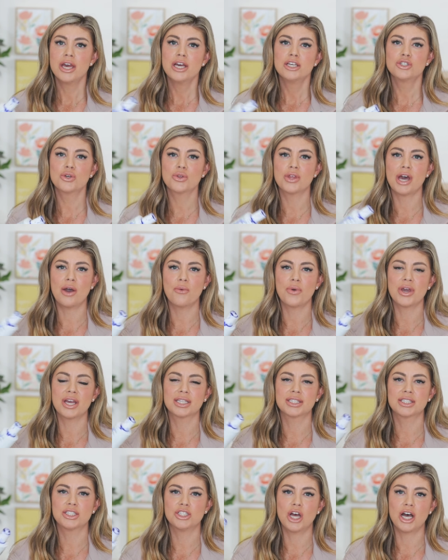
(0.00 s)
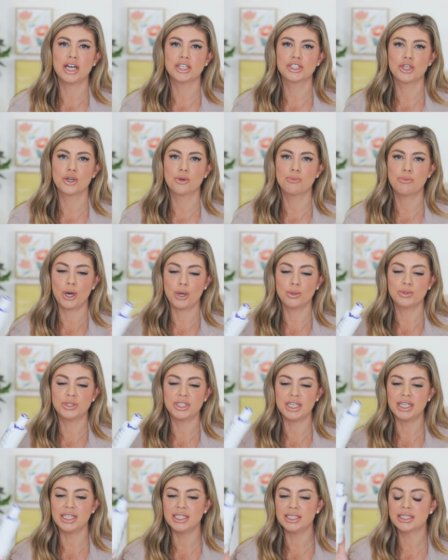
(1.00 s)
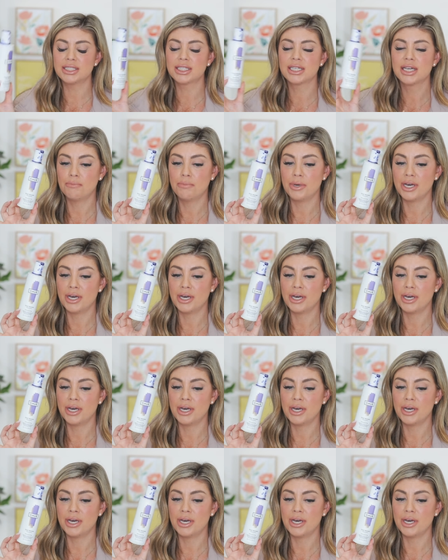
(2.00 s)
so that way it's not so potent.